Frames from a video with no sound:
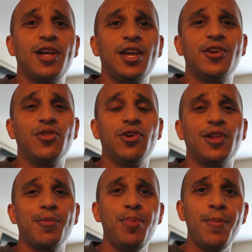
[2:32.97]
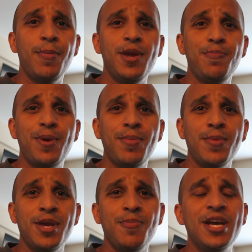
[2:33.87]
like an alert, like beep, beep, beep, beep,
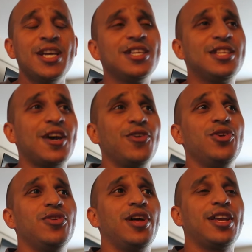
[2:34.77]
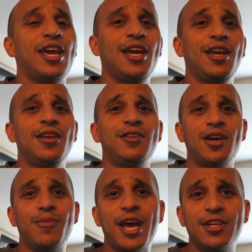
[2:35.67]
beep, beep, to tell you like, hey,
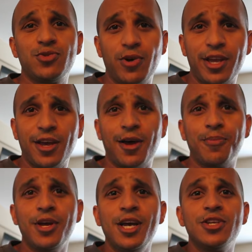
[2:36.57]
dumbass, wake up.